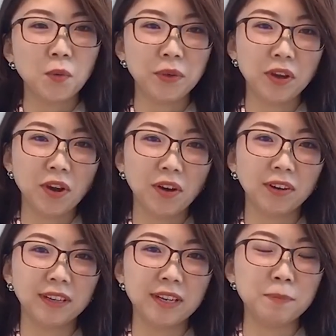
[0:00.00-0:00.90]
We
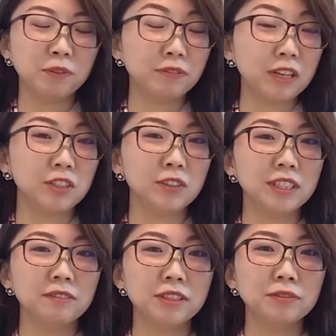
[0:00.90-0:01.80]
are a professional
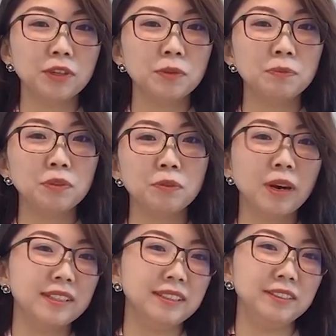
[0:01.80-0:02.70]
service firm
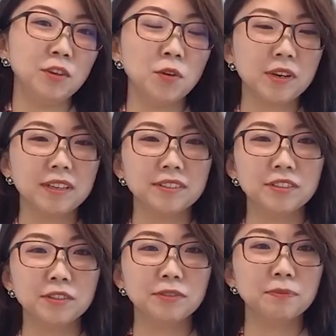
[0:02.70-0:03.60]
providing all
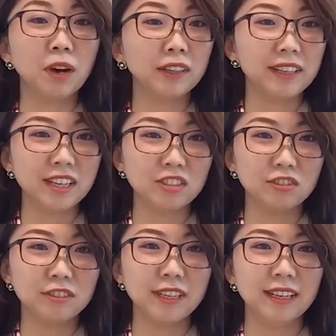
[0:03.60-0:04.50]
kinds of market
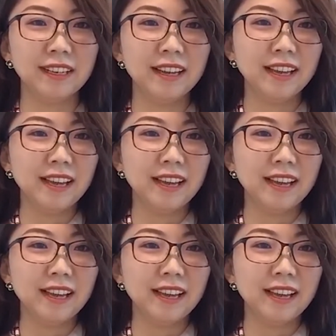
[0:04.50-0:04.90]
entry,